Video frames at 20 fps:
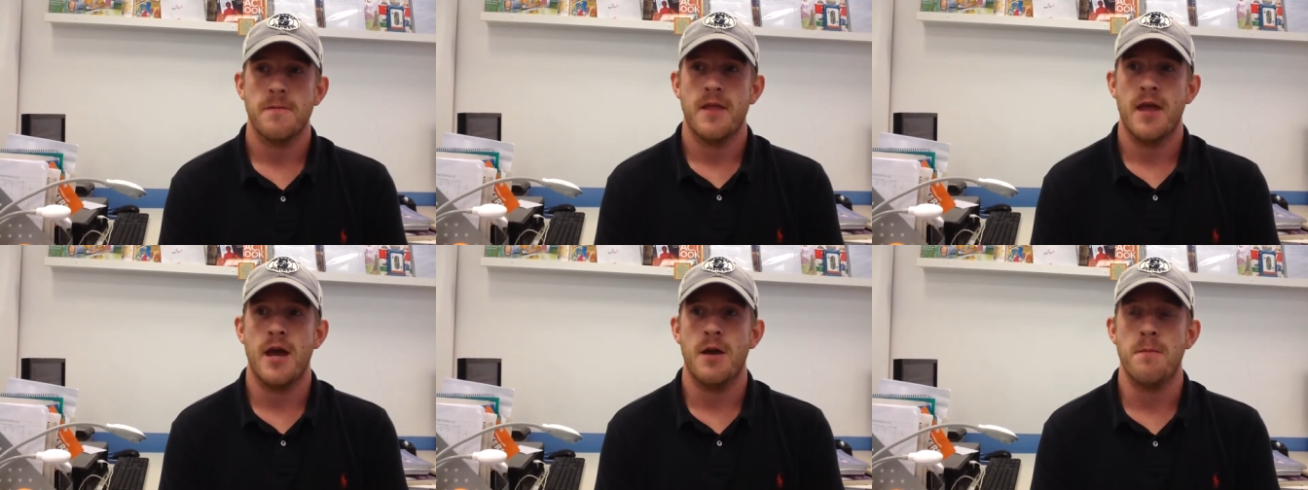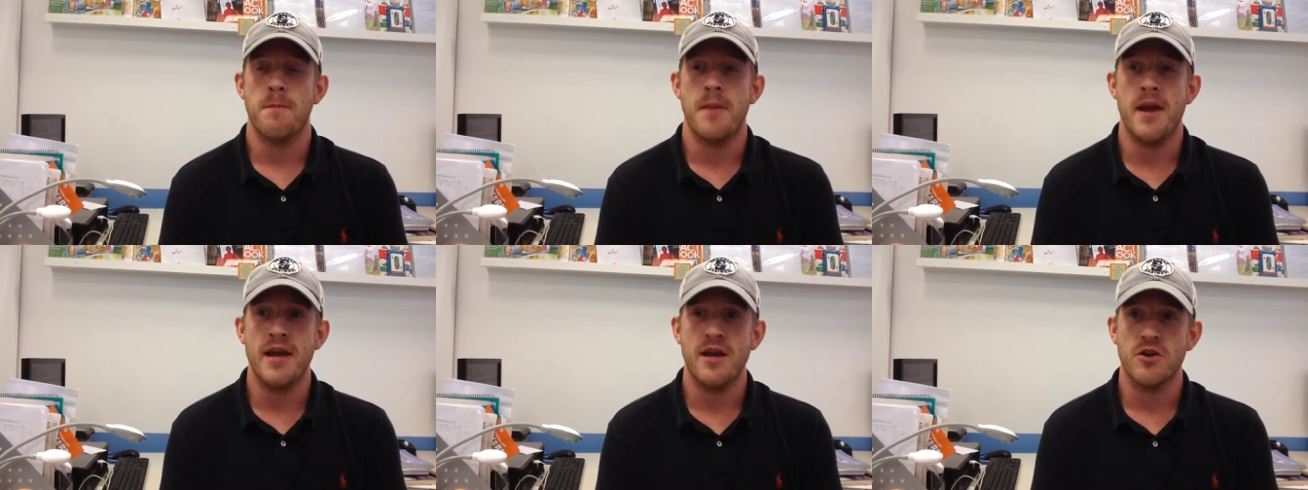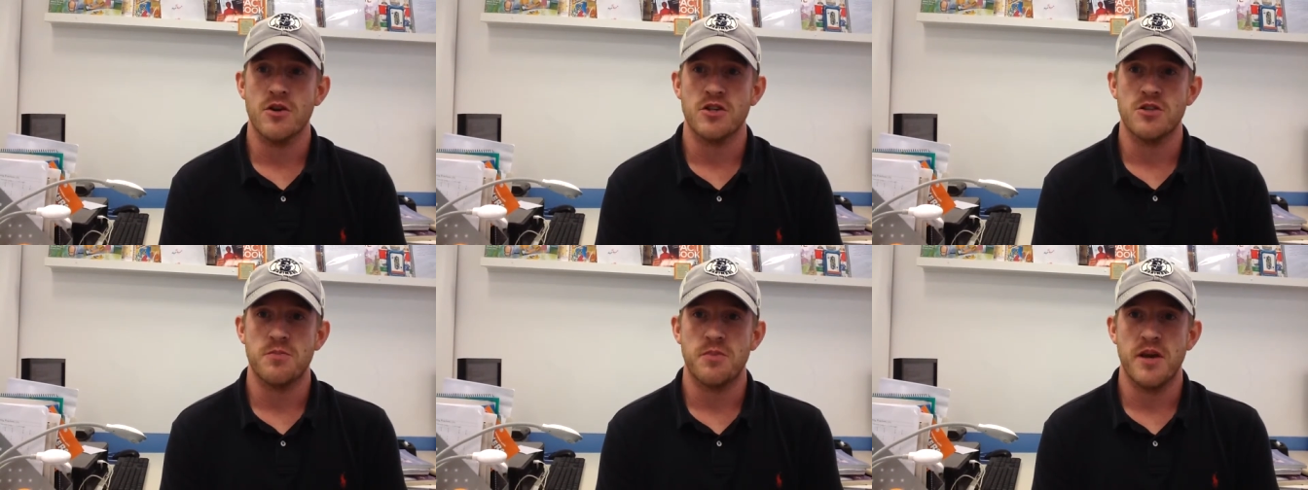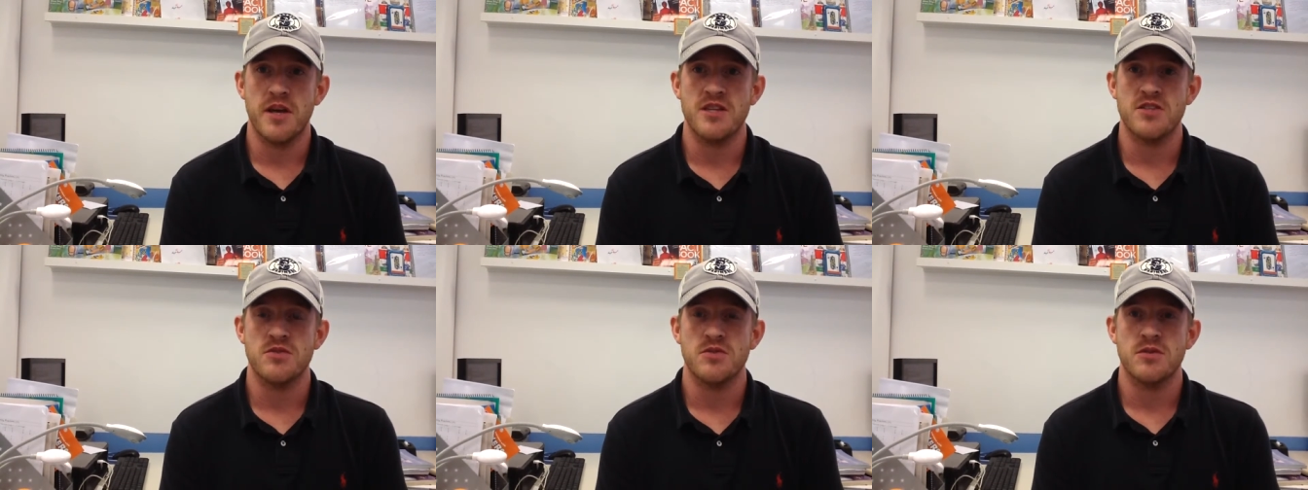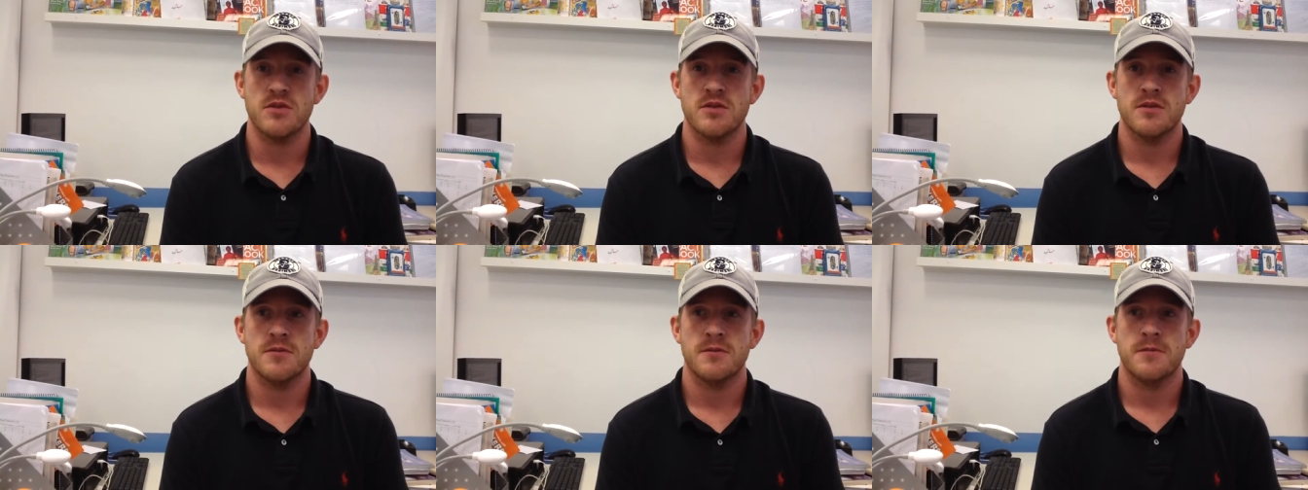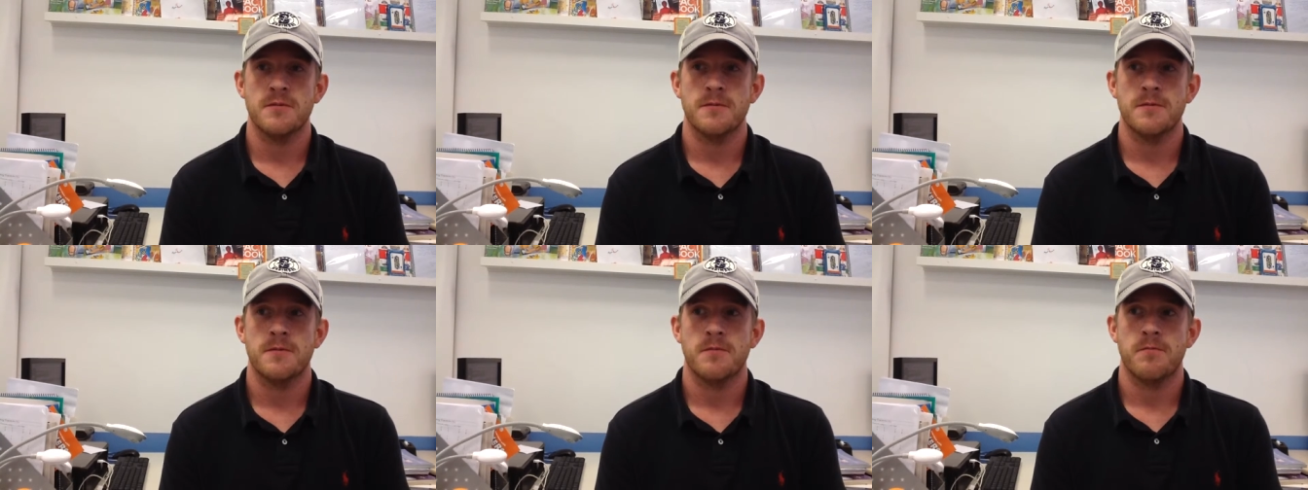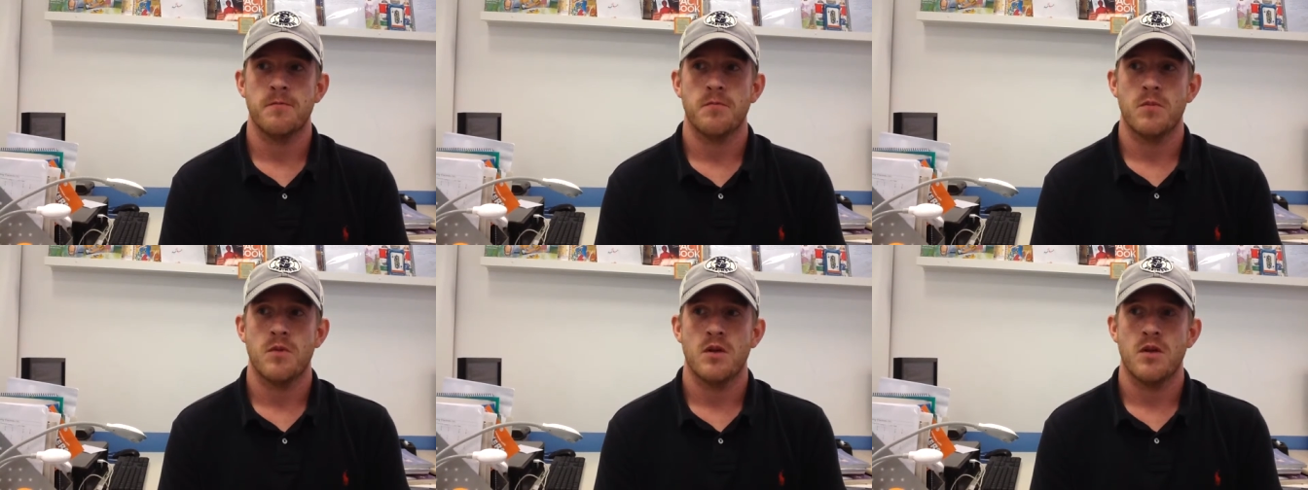And makerspace
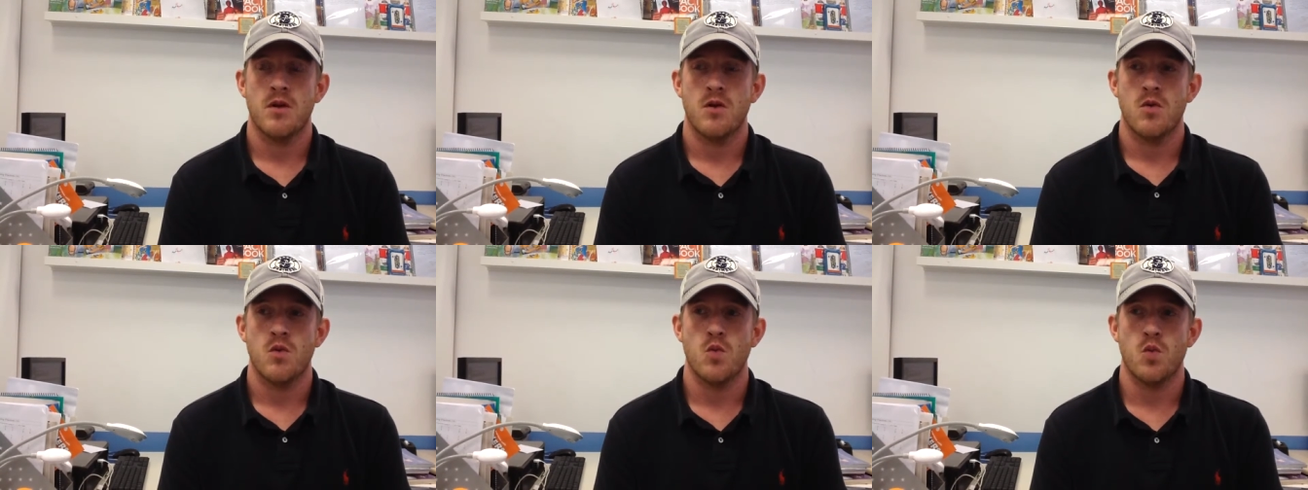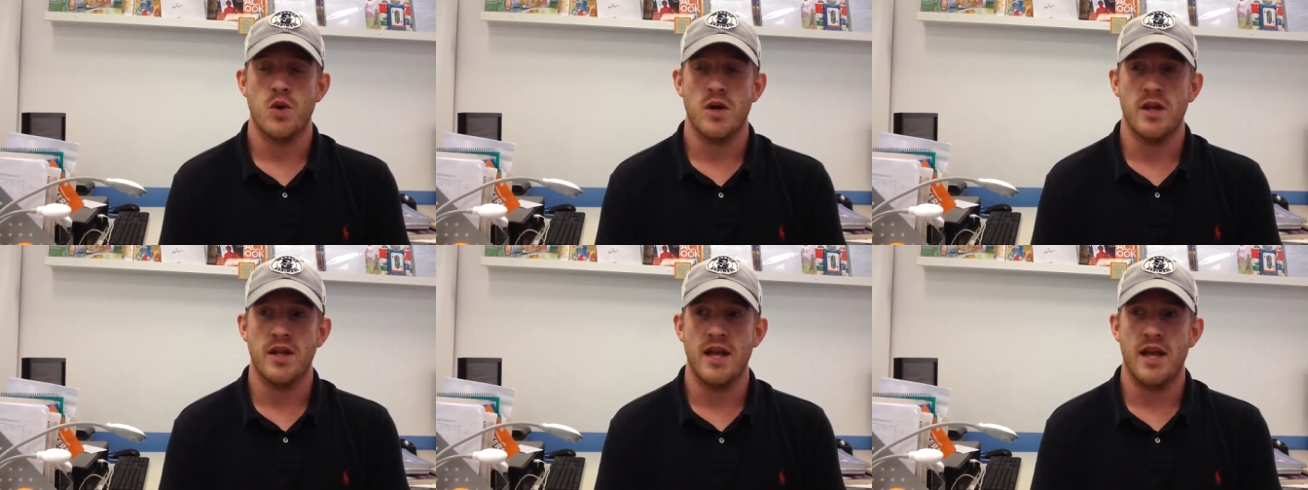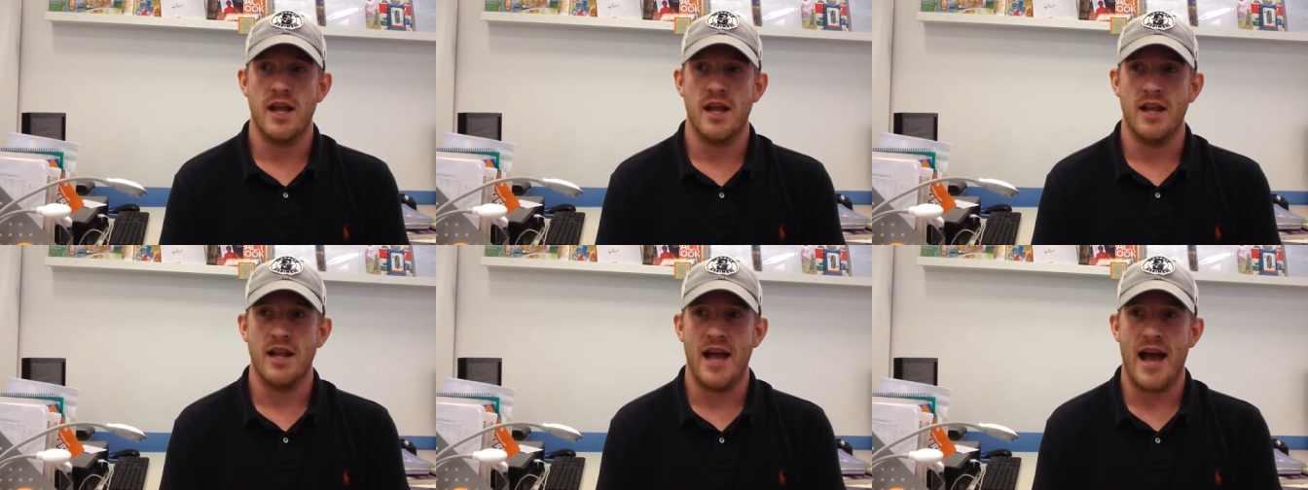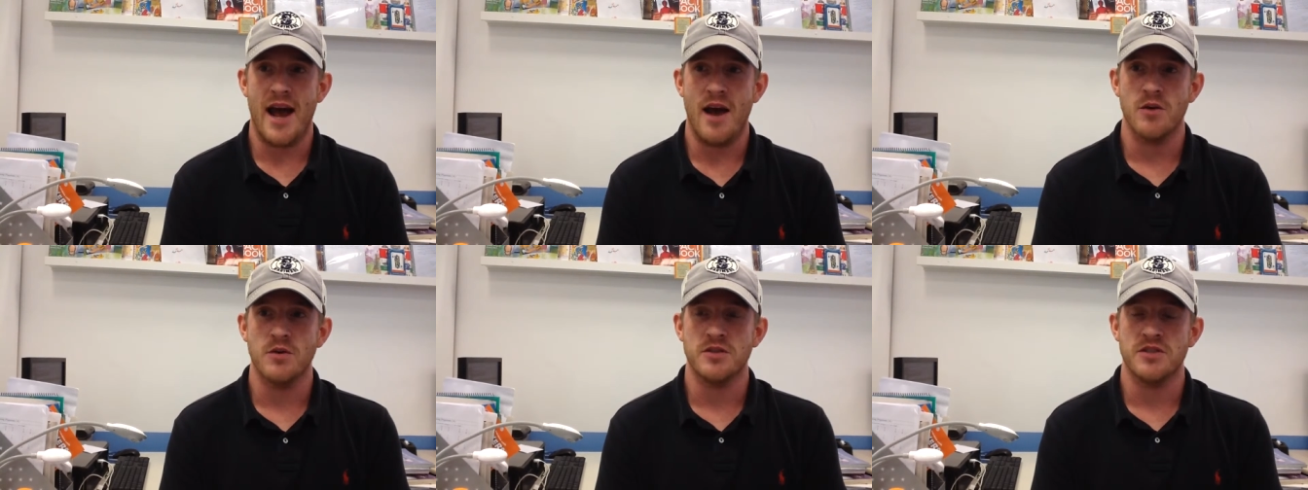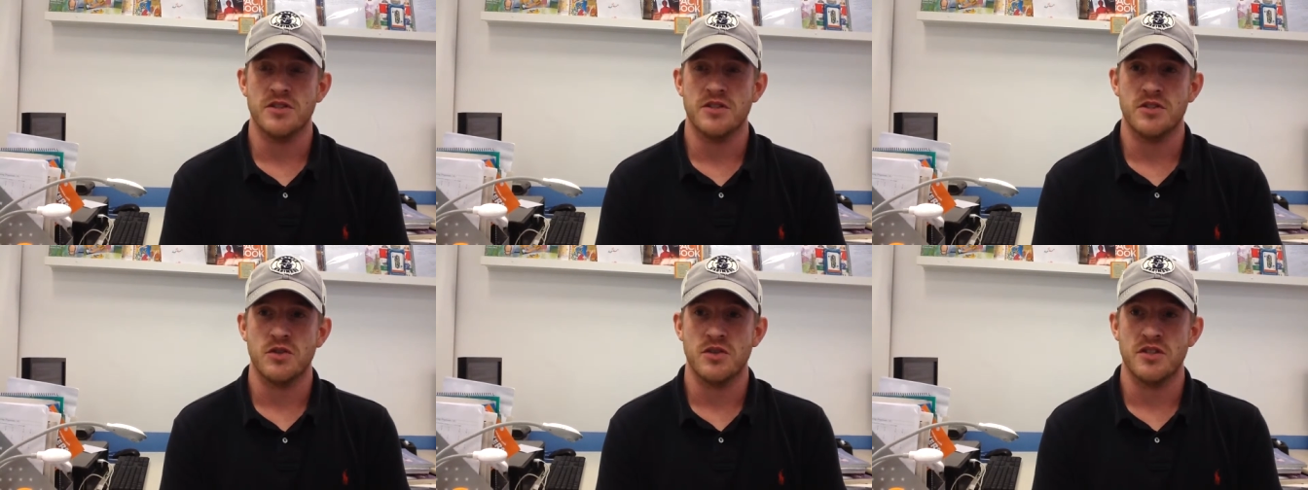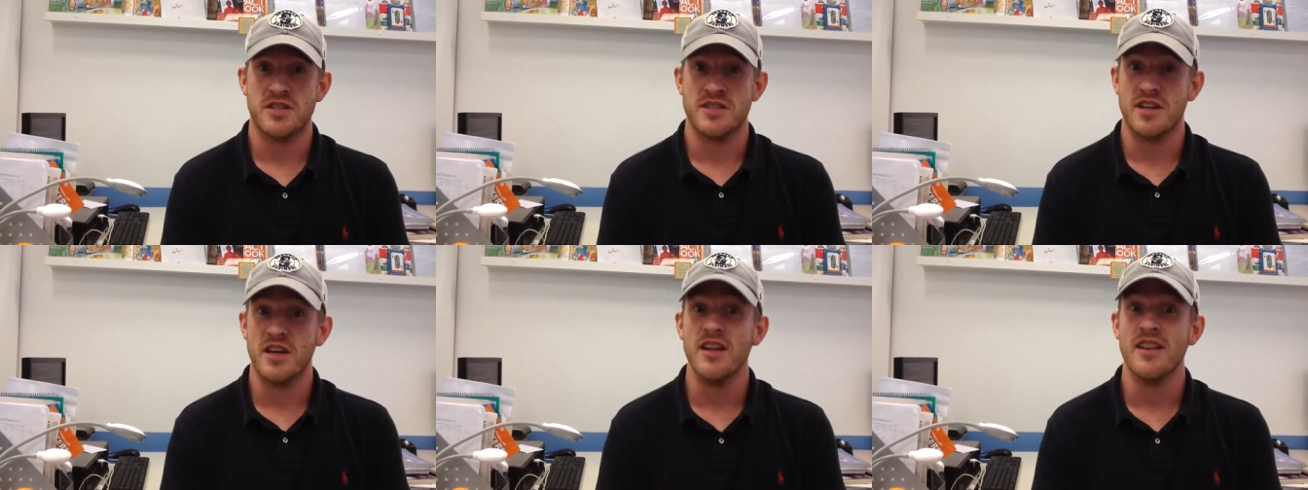really allows the students, because